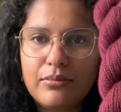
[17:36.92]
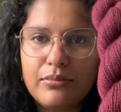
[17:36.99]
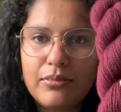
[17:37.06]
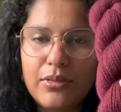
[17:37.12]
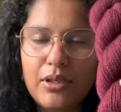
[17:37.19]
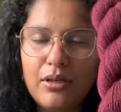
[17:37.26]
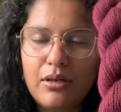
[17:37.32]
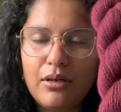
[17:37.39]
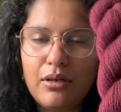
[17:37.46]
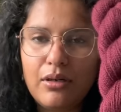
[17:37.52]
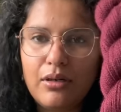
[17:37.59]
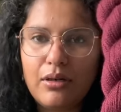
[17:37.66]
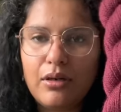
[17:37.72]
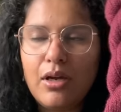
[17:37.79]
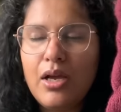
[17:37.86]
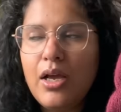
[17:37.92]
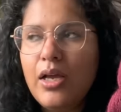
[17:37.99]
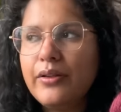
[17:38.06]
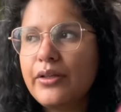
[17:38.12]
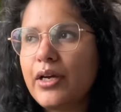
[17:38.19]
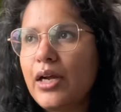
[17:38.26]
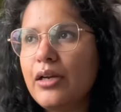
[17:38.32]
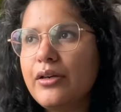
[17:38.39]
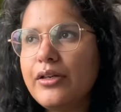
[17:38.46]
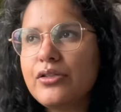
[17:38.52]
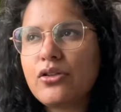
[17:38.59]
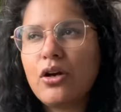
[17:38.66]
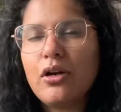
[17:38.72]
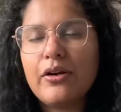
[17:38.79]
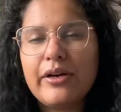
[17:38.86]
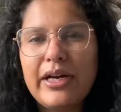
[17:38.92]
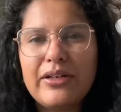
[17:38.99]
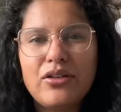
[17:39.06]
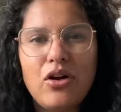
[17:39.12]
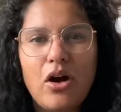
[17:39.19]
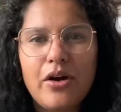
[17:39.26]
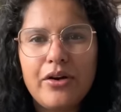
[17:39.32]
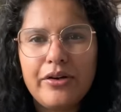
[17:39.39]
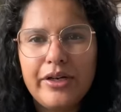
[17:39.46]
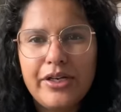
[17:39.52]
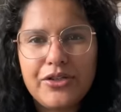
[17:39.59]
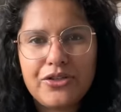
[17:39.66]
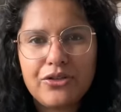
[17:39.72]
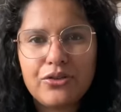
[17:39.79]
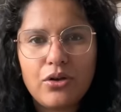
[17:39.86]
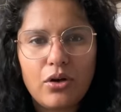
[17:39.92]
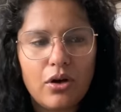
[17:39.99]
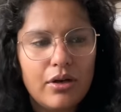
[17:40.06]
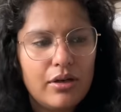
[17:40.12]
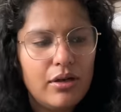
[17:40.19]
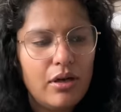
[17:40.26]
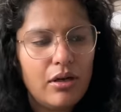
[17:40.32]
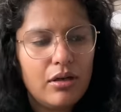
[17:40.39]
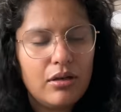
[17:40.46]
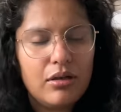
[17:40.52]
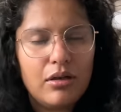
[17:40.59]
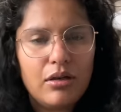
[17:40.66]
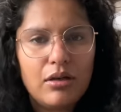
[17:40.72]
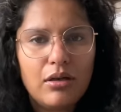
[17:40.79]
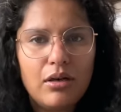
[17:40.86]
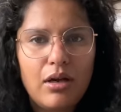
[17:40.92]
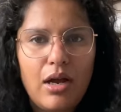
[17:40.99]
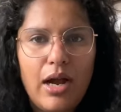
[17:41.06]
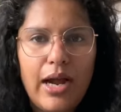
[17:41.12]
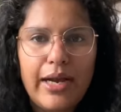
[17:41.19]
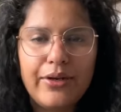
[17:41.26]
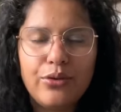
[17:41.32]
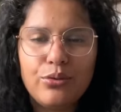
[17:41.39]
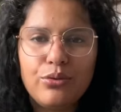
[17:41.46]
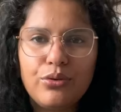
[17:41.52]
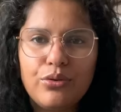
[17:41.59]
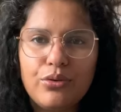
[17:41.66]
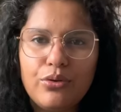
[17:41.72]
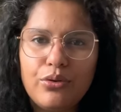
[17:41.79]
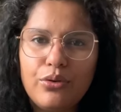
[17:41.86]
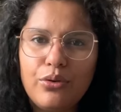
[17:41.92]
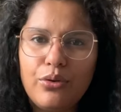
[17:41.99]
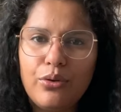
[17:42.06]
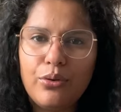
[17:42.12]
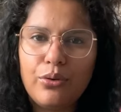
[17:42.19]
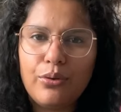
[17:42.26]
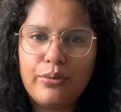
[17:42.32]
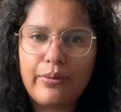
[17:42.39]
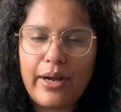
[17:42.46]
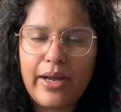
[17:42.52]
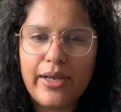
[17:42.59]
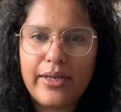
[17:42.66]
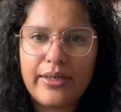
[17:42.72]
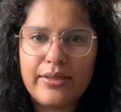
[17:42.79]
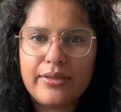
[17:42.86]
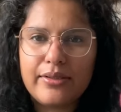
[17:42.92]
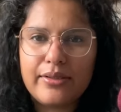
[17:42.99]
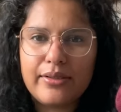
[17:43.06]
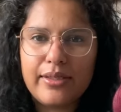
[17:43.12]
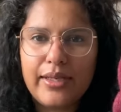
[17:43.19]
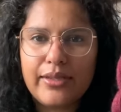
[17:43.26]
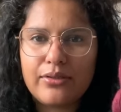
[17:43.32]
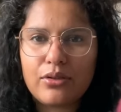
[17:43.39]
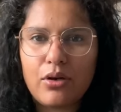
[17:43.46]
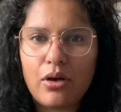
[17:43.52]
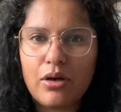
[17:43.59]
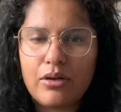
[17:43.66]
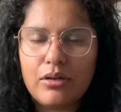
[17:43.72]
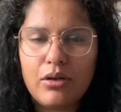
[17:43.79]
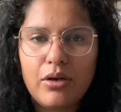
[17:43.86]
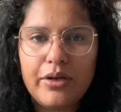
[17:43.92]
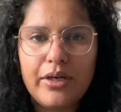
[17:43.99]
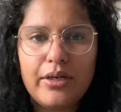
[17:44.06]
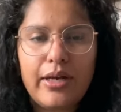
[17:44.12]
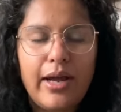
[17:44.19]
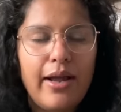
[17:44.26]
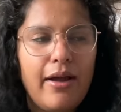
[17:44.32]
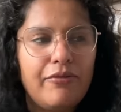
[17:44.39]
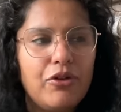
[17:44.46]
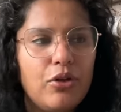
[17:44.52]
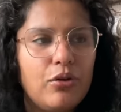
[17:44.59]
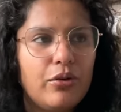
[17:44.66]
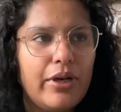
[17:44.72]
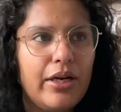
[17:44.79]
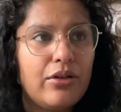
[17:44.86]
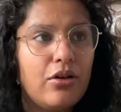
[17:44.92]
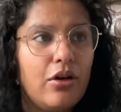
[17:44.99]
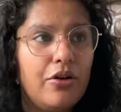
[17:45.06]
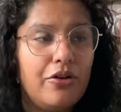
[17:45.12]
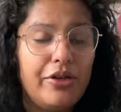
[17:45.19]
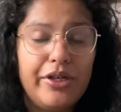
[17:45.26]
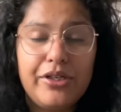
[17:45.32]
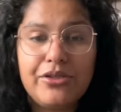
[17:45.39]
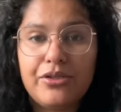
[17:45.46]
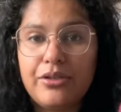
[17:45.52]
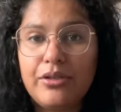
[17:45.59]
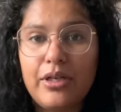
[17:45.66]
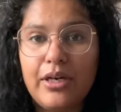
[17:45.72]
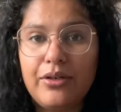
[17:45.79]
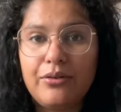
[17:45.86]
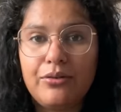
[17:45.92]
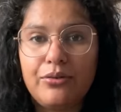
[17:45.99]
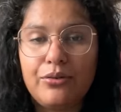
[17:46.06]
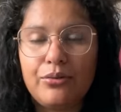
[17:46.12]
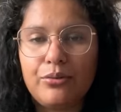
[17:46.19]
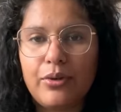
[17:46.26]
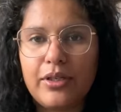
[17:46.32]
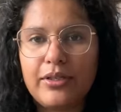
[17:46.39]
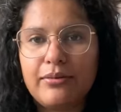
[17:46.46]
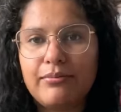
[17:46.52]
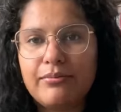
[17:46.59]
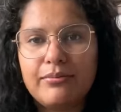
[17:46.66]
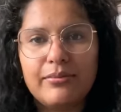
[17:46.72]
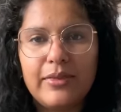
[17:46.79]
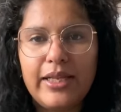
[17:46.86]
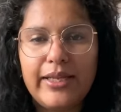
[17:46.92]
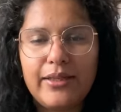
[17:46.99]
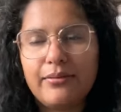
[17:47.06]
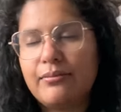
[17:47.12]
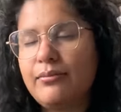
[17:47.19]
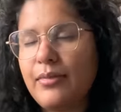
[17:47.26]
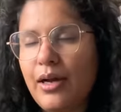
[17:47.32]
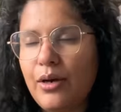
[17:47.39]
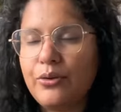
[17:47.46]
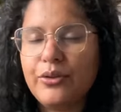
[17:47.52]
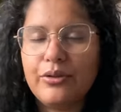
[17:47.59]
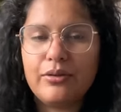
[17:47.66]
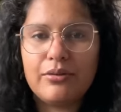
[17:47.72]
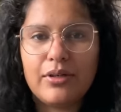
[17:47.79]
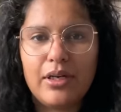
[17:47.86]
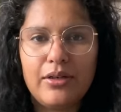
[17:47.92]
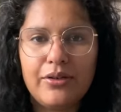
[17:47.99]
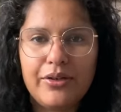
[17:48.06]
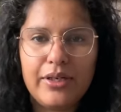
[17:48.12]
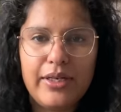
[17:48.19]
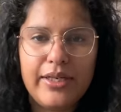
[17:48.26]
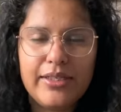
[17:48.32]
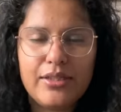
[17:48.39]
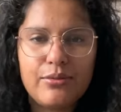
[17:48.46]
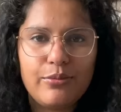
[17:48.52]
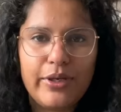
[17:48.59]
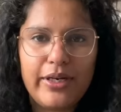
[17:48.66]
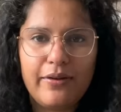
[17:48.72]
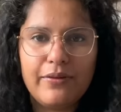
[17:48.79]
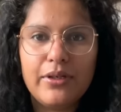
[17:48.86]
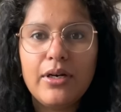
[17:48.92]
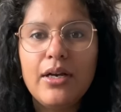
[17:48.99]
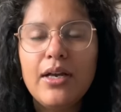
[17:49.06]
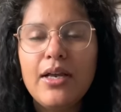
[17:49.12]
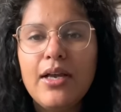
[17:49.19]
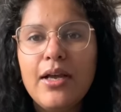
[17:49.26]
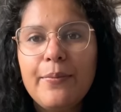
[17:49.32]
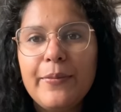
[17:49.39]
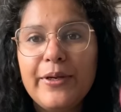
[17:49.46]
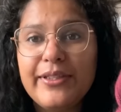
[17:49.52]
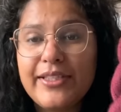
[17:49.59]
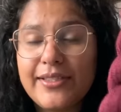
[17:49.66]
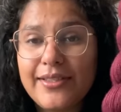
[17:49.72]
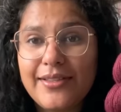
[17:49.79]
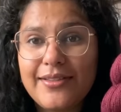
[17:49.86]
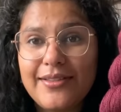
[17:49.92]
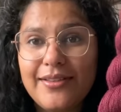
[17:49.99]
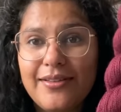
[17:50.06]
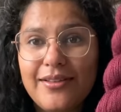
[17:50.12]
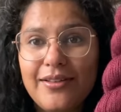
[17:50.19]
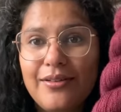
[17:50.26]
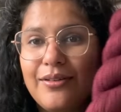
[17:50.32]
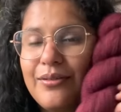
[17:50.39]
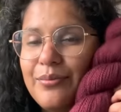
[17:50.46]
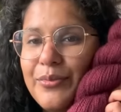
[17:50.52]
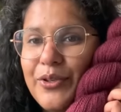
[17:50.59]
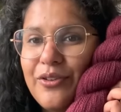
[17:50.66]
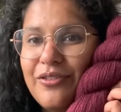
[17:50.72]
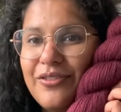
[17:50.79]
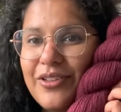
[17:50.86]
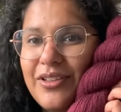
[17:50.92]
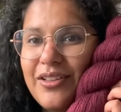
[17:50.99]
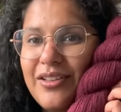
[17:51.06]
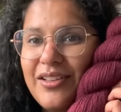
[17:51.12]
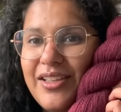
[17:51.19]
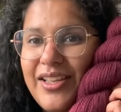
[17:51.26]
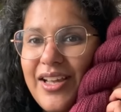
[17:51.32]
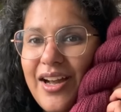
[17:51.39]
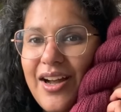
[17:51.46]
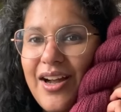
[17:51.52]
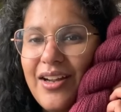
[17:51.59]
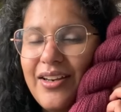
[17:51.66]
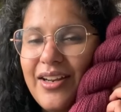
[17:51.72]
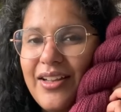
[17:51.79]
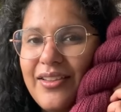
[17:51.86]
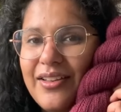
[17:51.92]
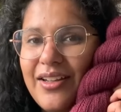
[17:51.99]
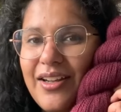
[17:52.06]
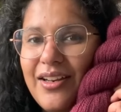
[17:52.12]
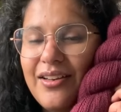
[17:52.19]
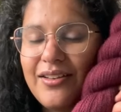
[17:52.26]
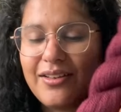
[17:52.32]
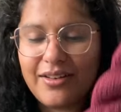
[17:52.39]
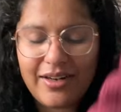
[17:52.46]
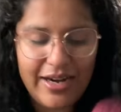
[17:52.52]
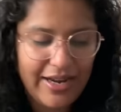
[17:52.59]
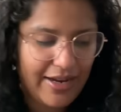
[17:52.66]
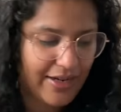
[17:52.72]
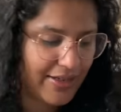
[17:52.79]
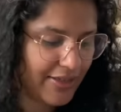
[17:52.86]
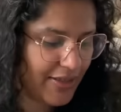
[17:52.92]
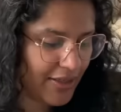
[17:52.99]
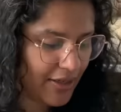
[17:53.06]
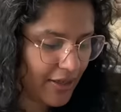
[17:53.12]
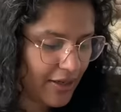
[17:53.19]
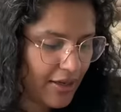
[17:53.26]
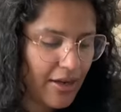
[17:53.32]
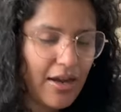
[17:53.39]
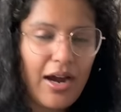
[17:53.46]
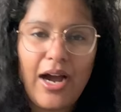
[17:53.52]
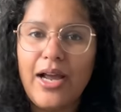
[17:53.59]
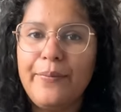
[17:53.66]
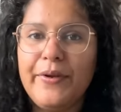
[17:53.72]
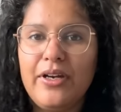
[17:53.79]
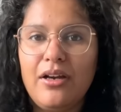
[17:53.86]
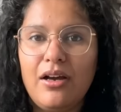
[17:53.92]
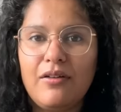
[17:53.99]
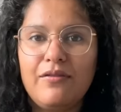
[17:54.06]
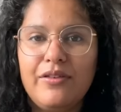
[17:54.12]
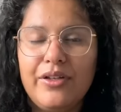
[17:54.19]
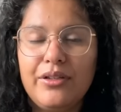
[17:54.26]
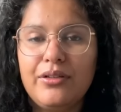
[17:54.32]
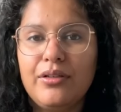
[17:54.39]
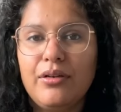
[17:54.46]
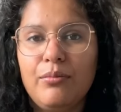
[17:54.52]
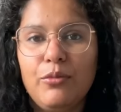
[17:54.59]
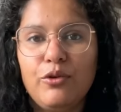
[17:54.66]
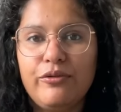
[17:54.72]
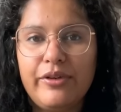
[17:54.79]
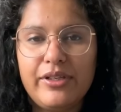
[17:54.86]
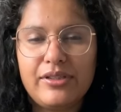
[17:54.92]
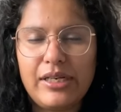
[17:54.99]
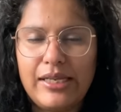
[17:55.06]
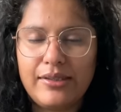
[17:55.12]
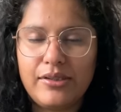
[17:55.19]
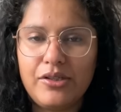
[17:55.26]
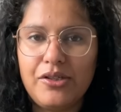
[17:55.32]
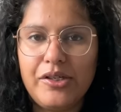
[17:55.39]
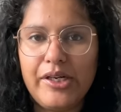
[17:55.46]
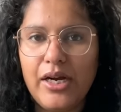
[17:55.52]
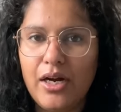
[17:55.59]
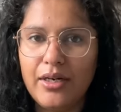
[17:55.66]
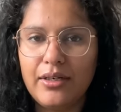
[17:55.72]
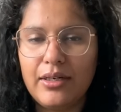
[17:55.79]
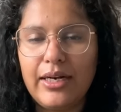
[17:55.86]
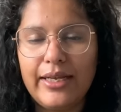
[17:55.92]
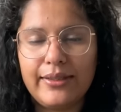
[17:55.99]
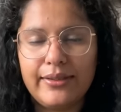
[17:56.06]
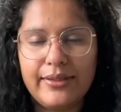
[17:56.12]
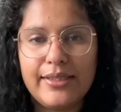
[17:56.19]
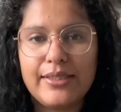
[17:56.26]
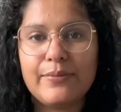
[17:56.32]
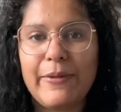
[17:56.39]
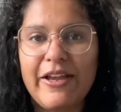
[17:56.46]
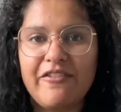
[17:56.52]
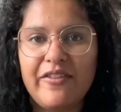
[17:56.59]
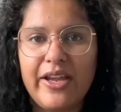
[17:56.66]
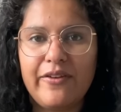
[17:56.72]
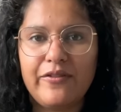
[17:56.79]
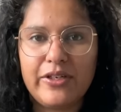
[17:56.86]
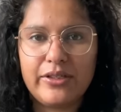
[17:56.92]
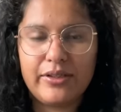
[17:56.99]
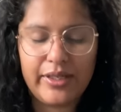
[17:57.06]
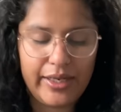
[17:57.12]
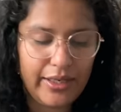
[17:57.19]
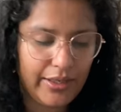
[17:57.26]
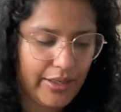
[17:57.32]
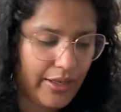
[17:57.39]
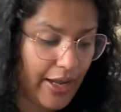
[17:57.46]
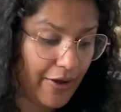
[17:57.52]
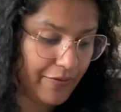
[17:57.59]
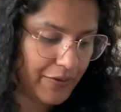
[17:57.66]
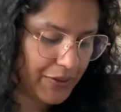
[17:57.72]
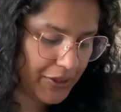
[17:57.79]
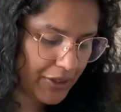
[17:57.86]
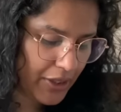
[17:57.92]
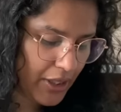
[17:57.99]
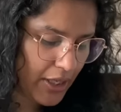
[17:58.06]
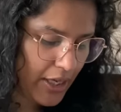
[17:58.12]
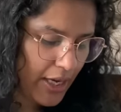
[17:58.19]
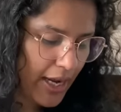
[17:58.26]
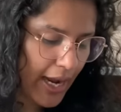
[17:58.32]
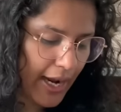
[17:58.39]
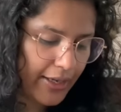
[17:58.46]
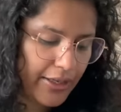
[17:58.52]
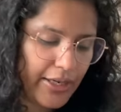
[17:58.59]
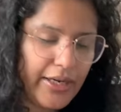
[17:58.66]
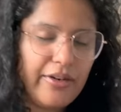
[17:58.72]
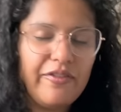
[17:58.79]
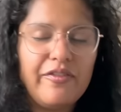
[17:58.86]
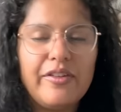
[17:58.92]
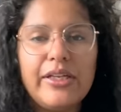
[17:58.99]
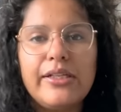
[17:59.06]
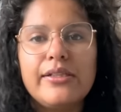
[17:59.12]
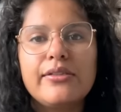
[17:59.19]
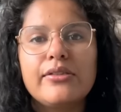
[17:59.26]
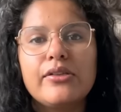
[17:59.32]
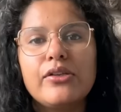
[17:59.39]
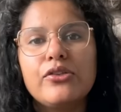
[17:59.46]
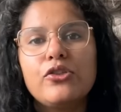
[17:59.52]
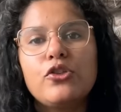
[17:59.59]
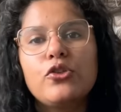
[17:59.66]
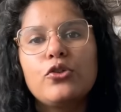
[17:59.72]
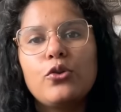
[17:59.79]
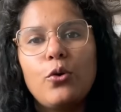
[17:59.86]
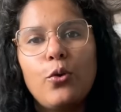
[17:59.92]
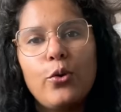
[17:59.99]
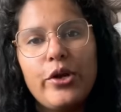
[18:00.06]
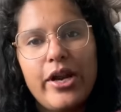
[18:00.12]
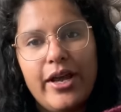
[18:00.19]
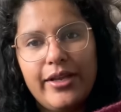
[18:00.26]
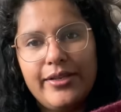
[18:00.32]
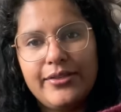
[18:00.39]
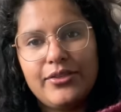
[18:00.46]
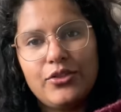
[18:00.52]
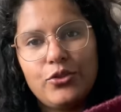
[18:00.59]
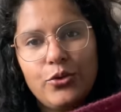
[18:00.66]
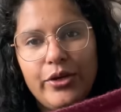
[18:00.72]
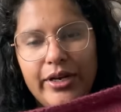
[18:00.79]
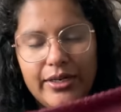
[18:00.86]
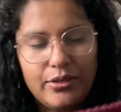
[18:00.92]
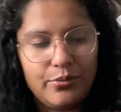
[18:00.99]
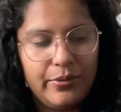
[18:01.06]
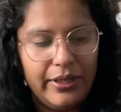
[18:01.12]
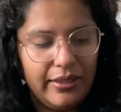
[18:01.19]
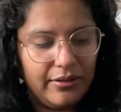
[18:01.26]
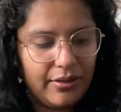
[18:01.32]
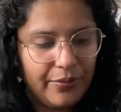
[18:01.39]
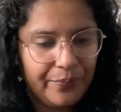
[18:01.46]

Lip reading: The color is called Red Coronation Coral. I don't know why it says coral on it. I have to look at coronation. I don't know what, like, how the color relates, whatever, but this is the beautiful yarn and the color, and I'm in love with Blueface Lester yarn. Like, it's my favorite thing ever, and it feels so nice to knit with,